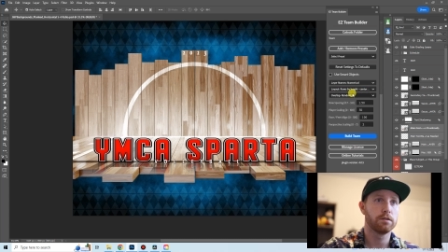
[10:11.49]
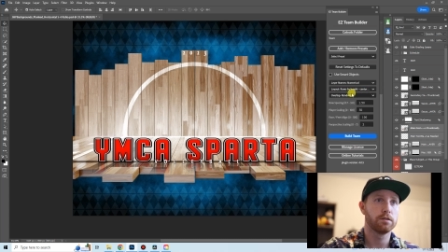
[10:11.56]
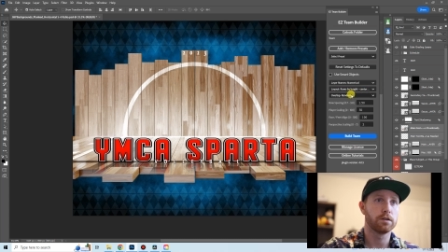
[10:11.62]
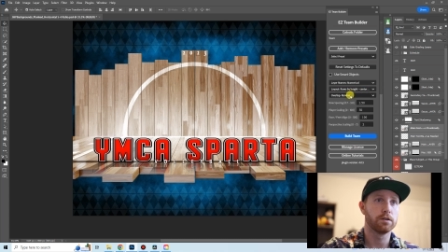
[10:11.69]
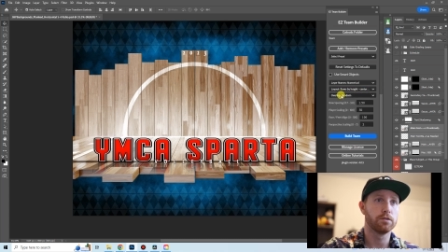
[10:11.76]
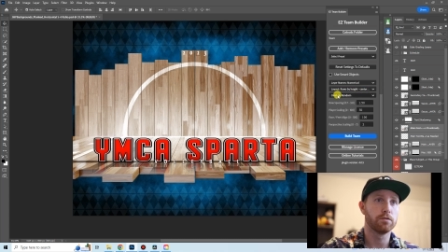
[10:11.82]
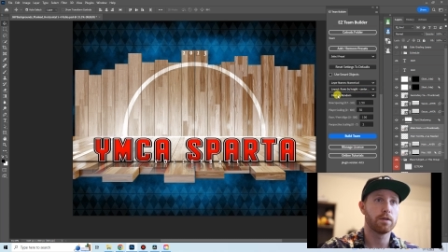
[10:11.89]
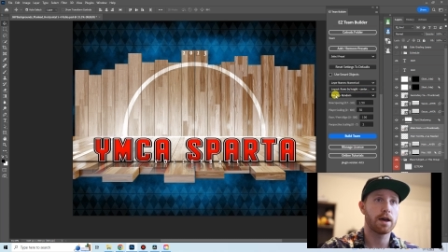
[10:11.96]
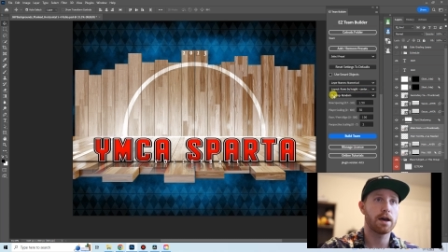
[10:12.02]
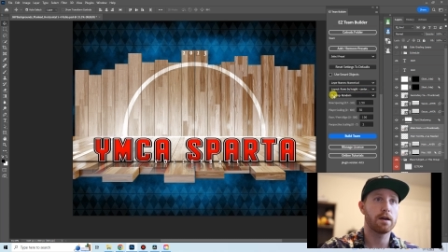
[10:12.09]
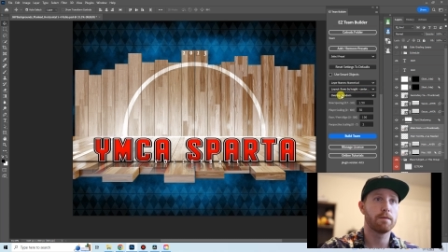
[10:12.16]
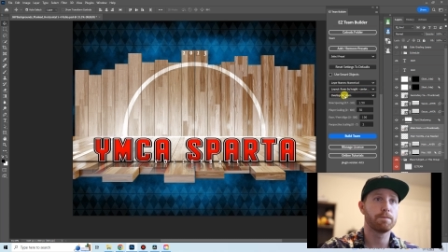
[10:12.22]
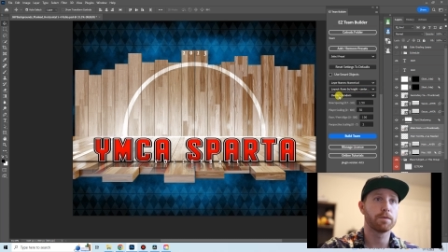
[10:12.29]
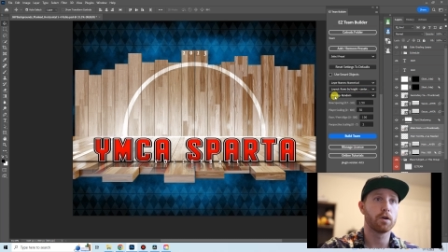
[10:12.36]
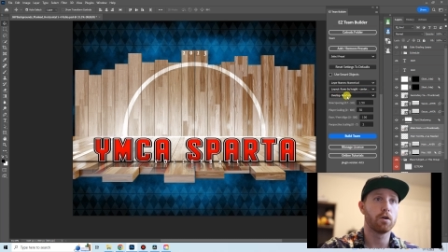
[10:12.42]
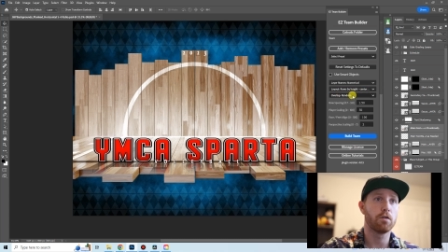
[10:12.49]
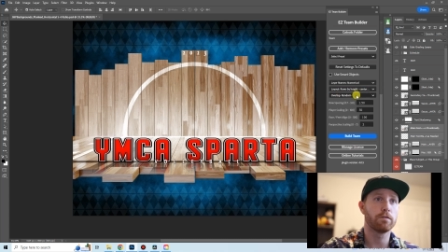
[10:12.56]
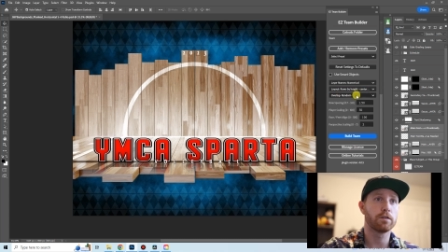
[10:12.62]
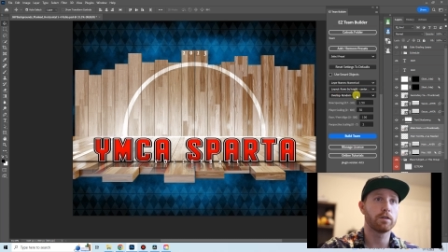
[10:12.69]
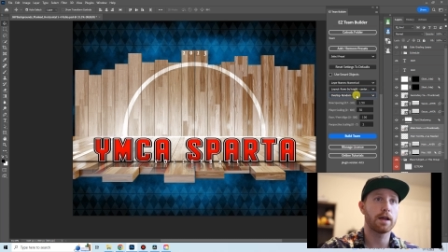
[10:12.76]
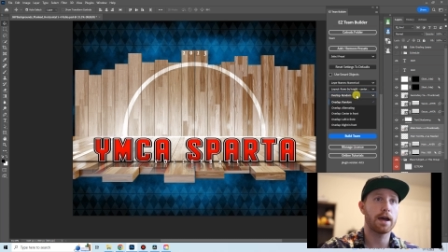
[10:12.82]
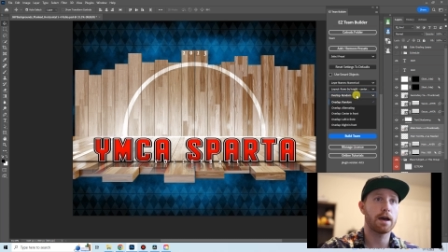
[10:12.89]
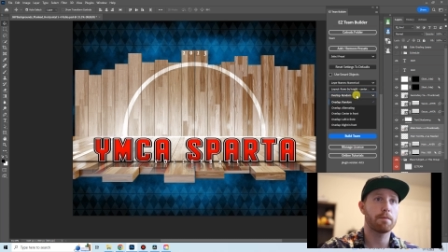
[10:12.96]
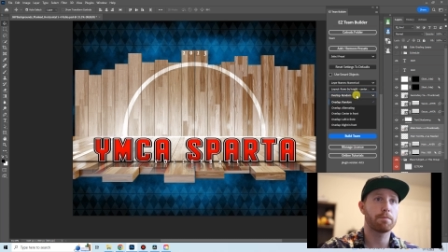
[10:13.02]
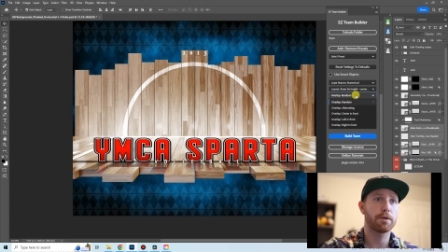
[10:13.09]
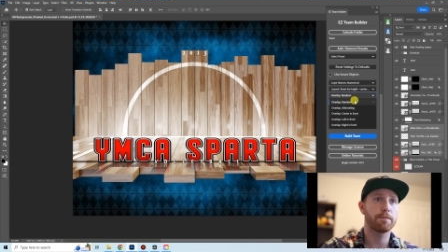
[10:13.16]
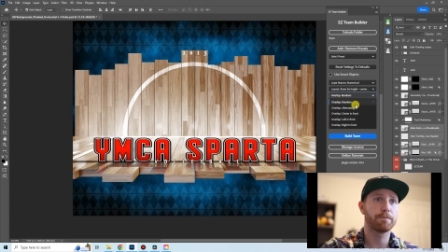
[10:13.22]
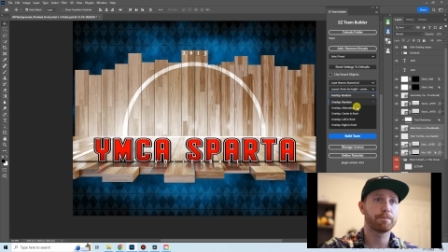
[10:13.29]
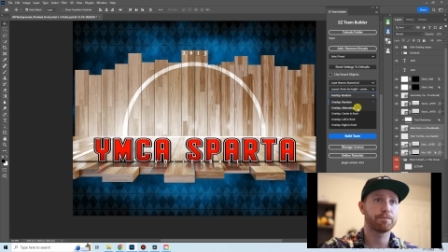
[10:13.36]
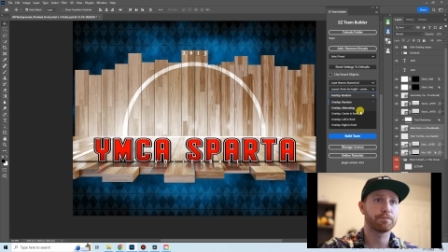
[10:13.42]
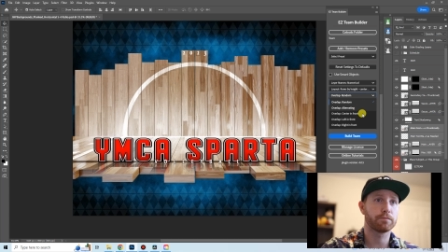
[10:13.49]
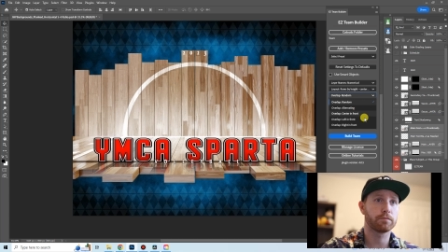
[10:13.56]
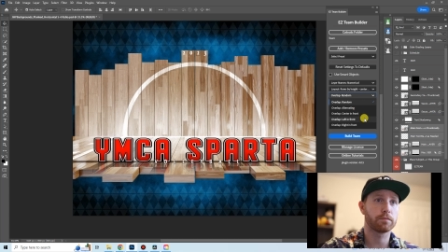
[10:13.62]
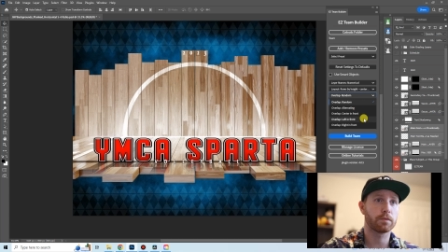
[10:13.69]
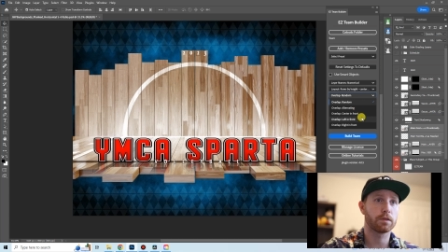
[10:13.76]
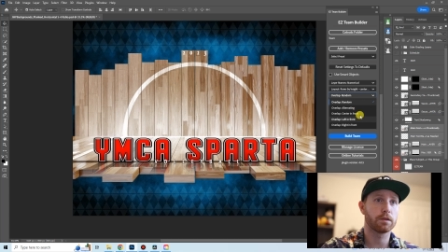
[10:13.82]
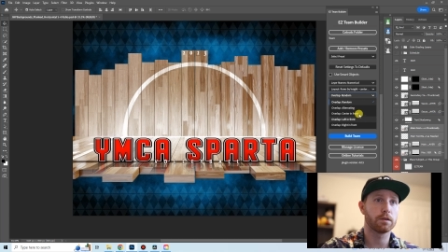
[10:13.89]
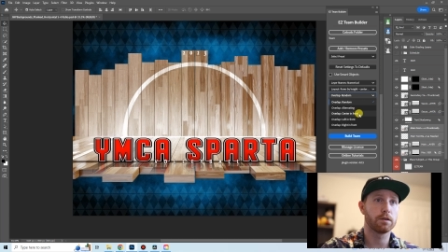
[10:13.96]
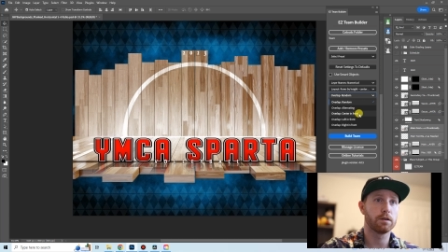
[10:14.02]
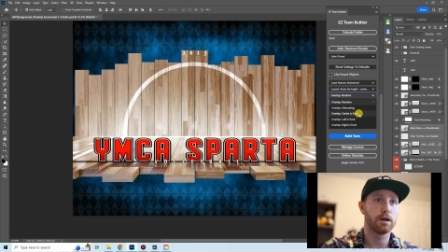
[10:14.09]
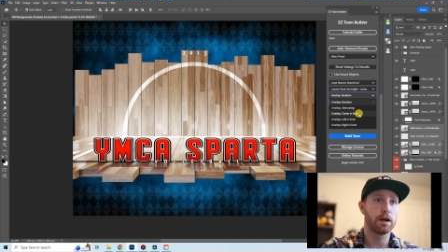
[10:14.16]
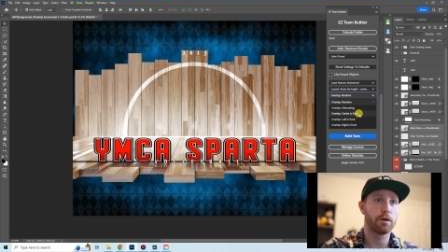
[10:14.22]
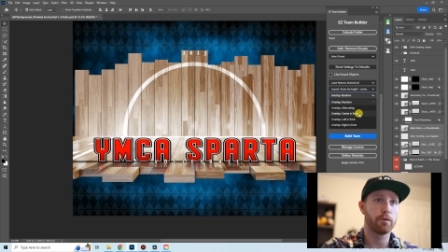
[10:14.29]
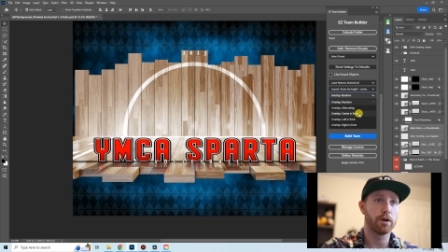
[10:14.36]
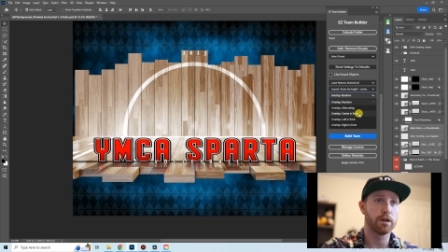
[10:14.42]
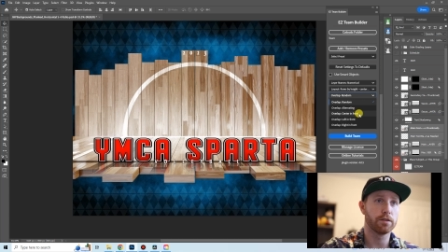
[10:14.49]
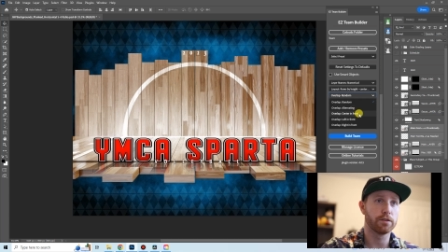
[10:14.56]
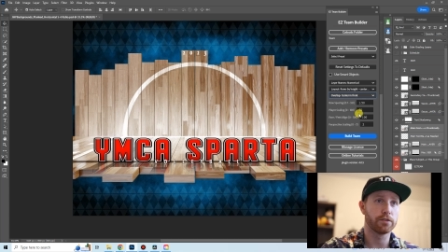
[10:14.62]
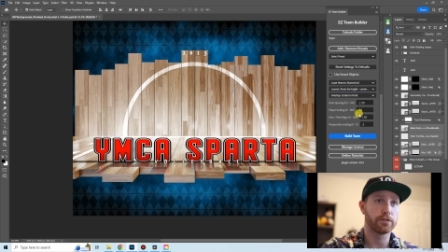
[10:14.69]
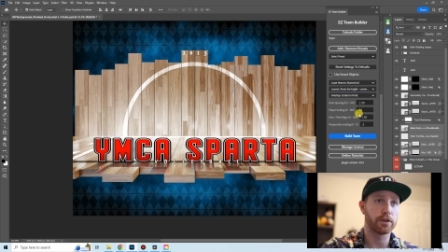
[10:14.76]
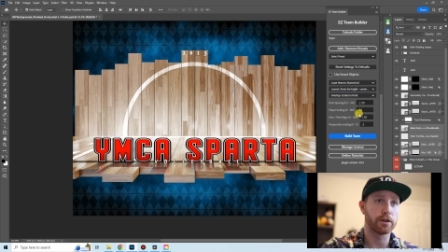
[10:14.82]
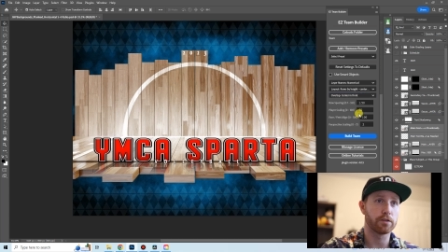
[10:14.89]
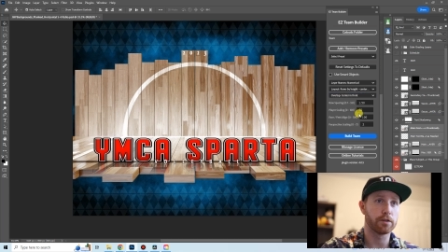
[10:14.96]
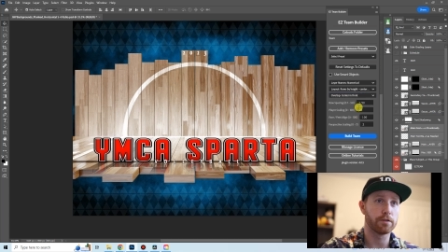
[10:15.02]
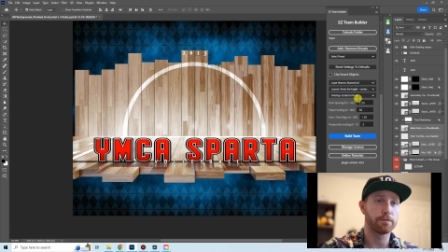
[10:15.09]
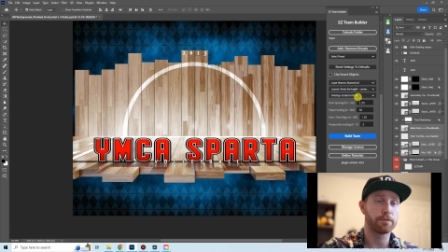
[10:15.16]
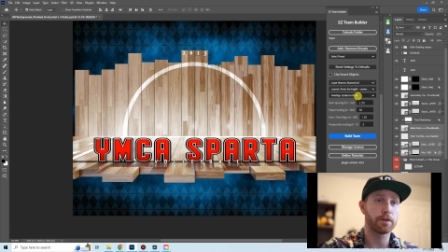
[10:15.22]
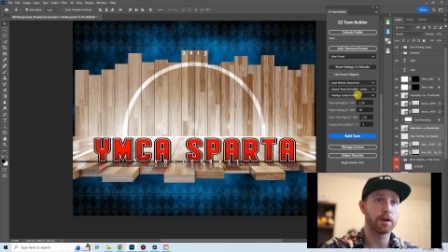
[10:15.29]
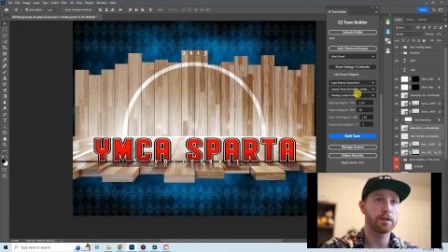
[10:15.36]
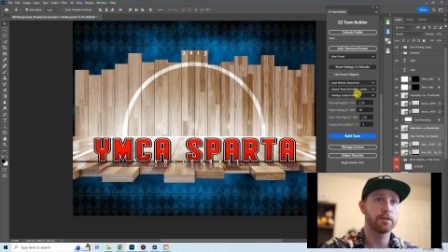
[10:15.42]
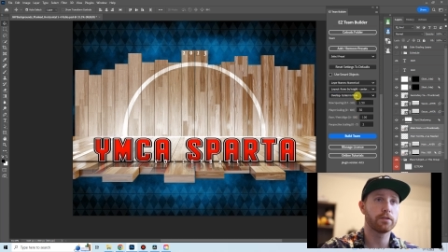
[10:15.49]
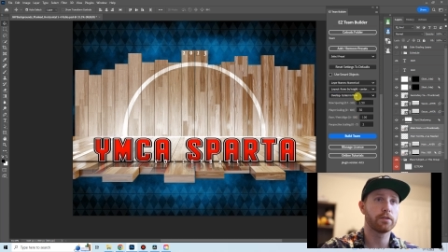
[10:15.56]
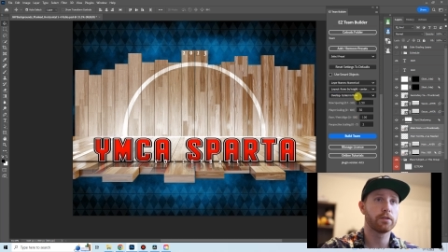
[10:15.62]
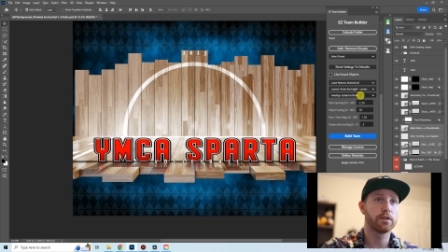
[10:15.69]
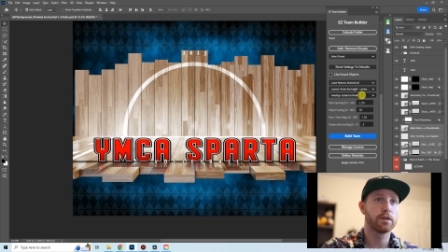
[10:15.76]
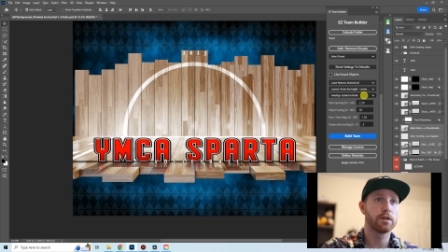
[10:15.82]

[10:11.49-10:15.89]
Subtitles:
can do that. Overlap, I want the center in front.